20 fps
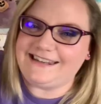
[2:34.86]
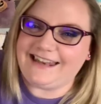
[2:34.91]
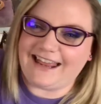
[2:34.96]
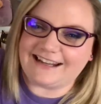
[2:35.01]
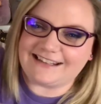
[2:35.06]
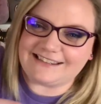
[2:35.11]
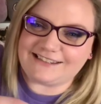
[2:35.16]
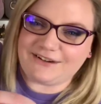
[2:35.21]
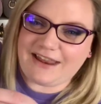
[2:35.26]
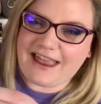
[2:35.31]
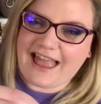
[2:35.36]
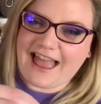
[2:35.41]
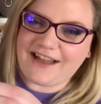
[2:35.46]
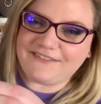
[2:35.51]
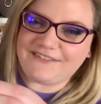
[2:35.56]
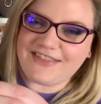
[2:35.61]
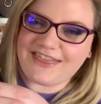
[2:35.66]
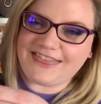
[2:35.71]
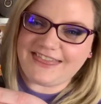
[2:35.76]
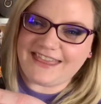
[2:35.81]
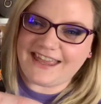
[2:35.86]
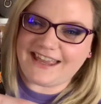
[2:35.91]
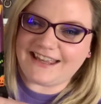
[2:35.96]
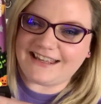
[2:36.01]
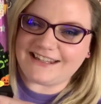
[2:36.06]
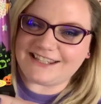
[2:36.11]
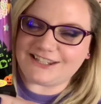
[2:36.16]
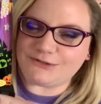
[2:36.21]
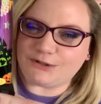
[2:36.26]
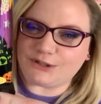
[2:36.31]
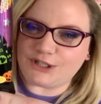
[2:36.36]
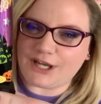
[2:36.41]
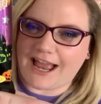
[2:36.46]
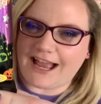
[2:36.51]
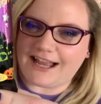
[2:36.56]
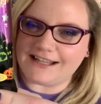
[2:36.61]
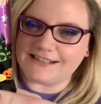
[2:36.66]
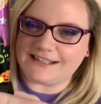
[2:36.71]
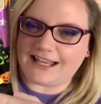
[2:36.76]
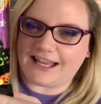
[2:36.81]
Next, we have this, which
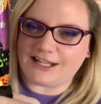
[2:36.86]
has